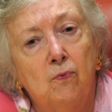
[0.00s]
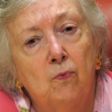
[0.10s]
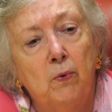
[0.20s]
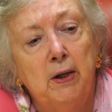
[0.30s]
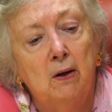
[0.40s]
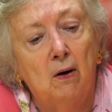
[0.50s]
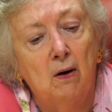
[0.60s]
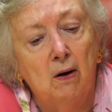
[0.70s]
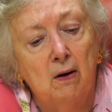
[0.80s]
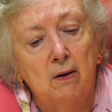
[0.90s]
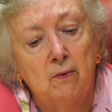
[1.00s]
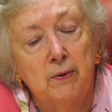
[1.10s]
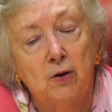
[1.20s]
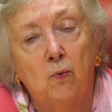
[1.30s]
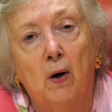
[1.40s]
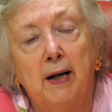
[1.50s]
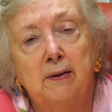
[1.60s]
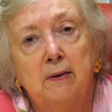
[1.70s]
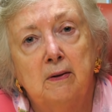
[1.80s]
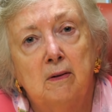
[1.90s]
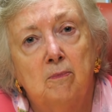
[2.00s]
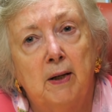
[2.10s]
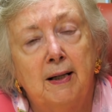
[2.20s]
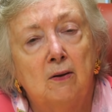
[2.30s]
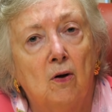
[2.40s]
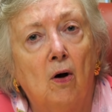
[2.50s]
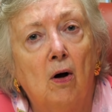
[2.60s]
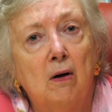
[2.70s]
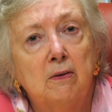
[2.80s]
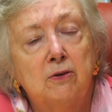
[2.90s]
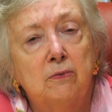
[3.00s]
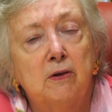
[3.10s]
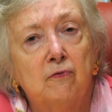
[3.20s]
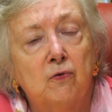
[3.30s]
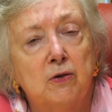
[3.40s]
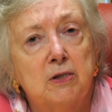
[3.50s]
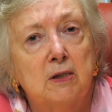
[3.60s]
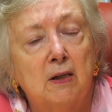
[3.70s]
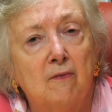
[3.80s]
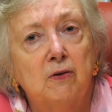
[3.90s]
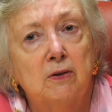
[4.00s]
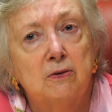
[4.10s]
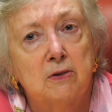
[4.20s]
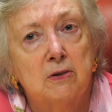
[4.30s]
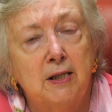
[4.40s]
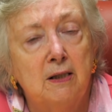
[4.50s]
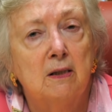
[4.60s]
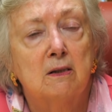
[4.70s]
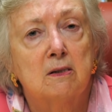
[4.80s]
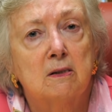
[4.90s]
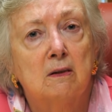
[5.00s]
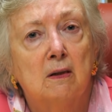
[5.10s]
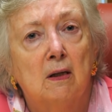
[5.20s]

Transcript: We are required by law to enforce the governor's edicts,